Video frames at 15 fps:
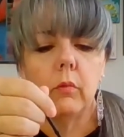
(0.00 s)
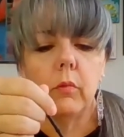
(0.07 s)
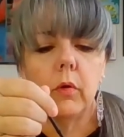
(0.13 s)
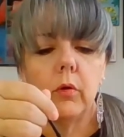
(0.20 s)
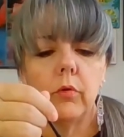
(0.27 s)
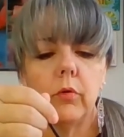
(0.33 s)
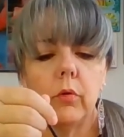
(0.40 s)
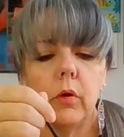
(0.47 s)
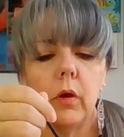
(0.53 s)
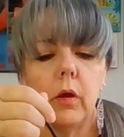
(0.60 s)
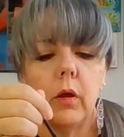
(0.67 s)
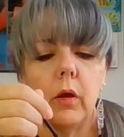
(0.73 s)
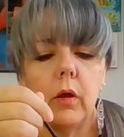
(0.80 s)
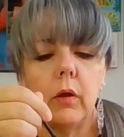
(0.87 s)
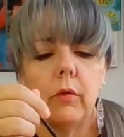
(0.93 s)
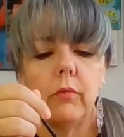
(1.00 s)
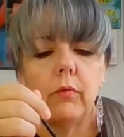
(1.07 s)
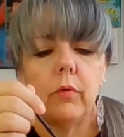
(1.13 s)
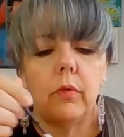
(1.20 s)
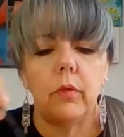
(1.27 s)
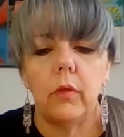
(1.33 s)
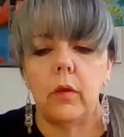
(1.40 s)
Make sure
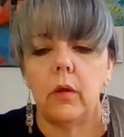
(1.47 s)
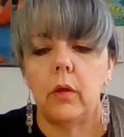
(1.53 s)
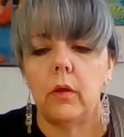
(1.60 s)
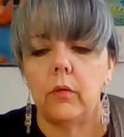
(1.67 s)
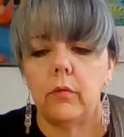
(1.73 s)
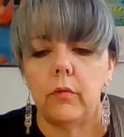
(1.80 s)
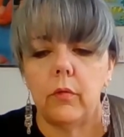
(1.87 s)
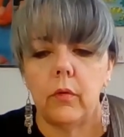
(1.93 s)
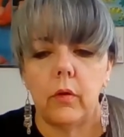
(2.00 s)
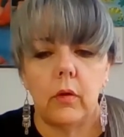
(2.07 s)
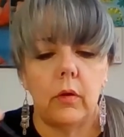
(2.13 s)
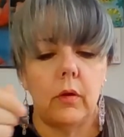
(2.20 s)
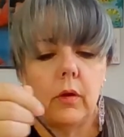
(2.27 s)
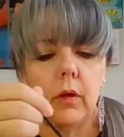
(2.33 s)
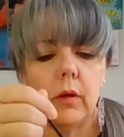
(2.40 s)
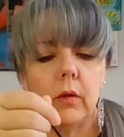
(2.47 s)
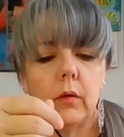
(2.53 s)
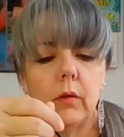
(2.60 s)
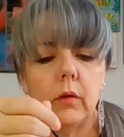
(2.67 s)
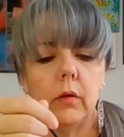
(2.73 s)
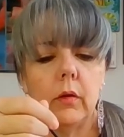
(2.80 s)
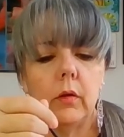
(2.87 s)
everything's
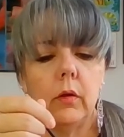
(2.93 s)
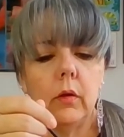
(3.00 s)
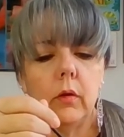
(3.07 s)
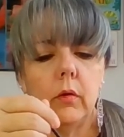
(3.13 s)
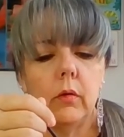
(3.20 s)
connected.